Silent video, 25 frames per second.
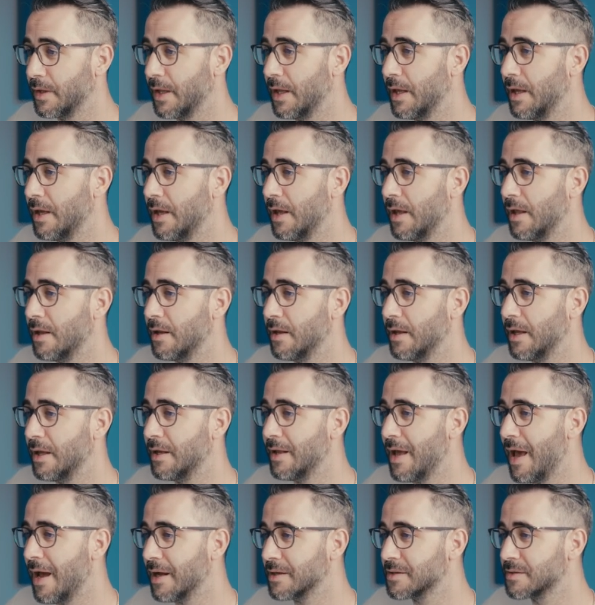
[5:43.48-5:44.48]
and
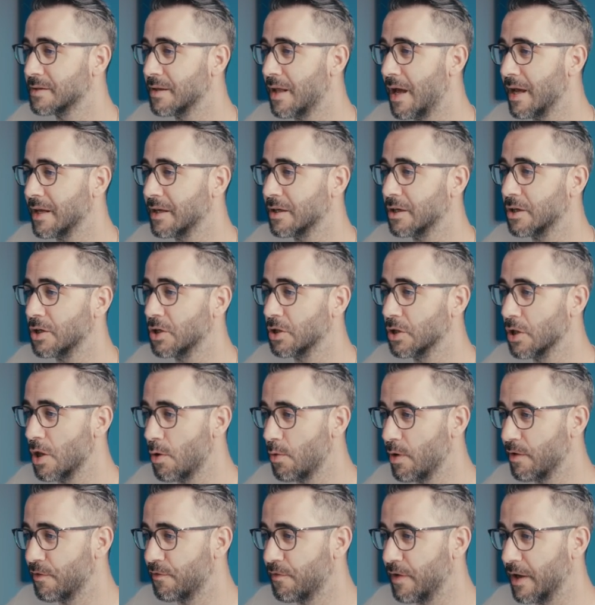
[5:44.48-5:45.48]
it acts like a
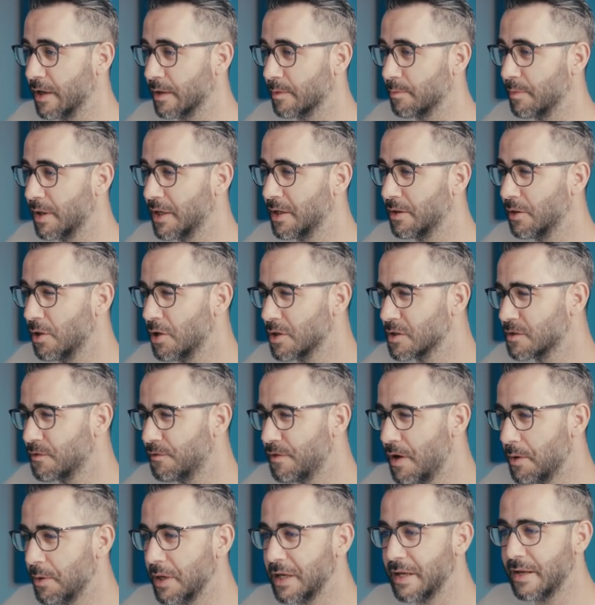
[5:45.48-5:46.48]
glow effect, but it looks
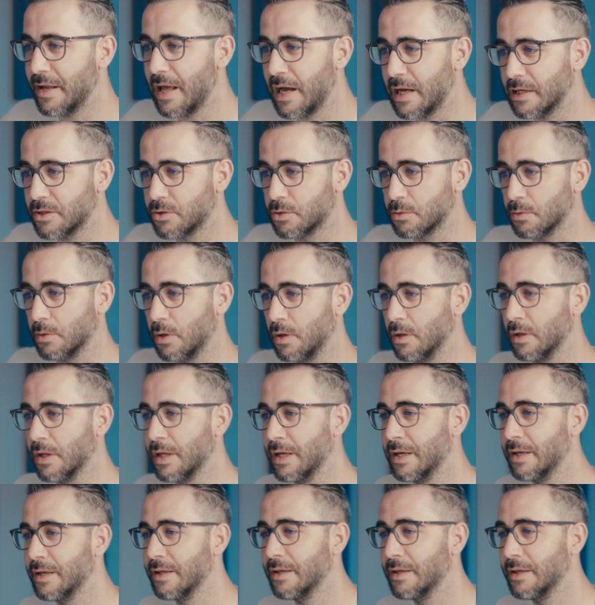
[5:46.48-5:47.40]
very natural